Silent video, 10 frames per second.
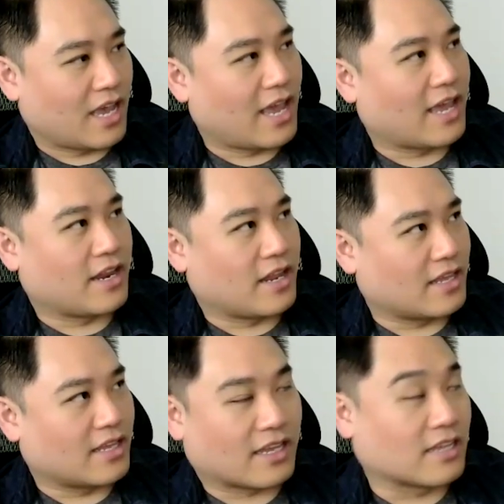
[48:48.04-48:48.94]
and
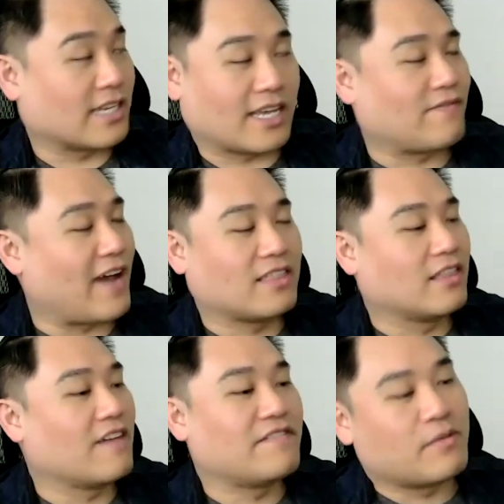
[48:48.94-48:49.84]
because like if I
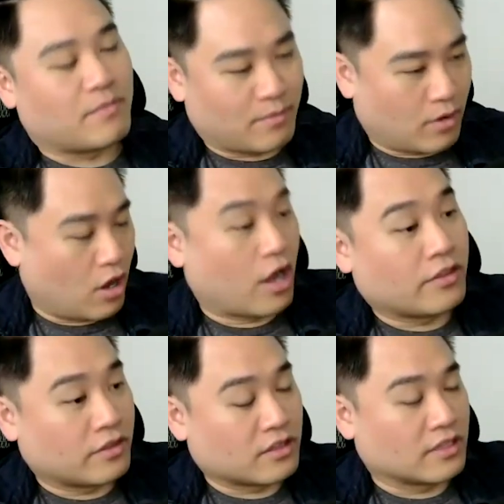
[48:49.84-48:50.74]
love them
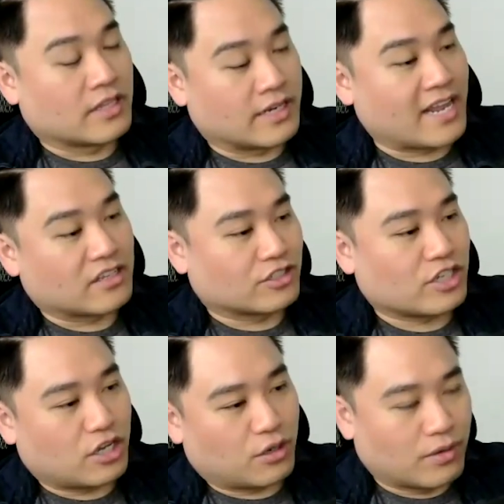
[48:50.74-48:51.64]
on the night of the
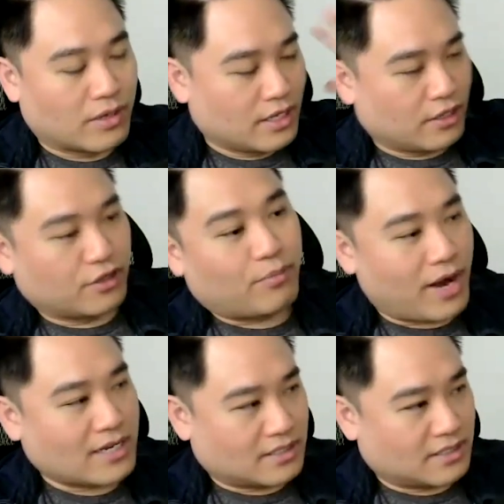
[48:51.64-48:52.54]
show, their
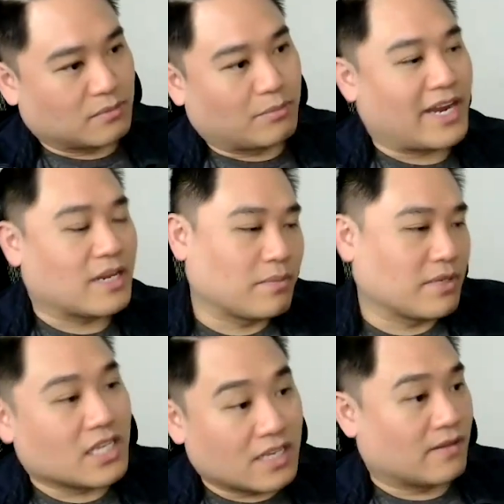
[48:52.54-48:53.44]
practices might
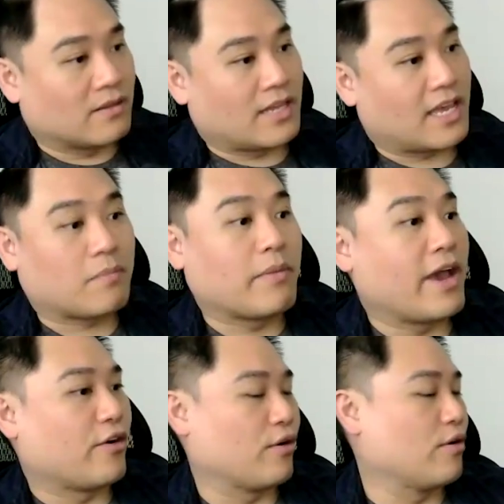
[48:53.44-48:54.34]
be even like
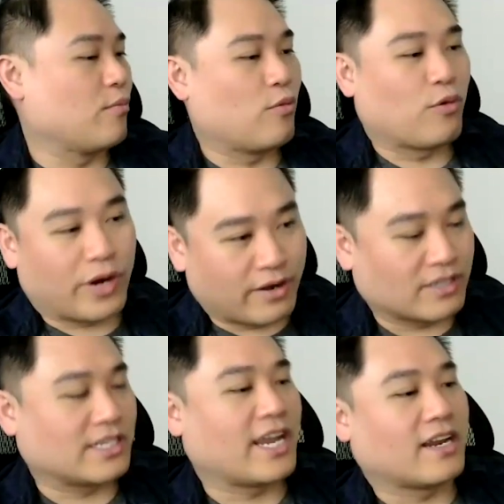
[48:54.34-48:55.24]
better or more
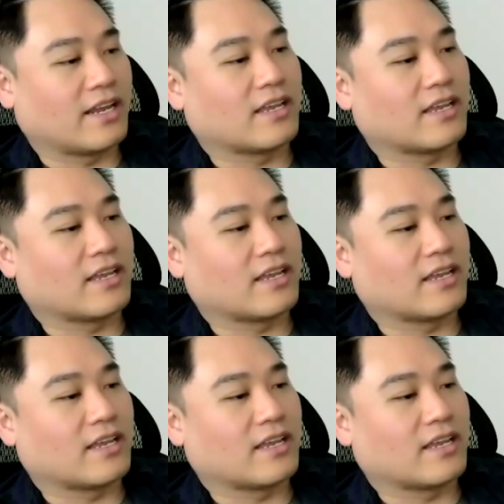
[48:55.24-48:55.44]
entertaining.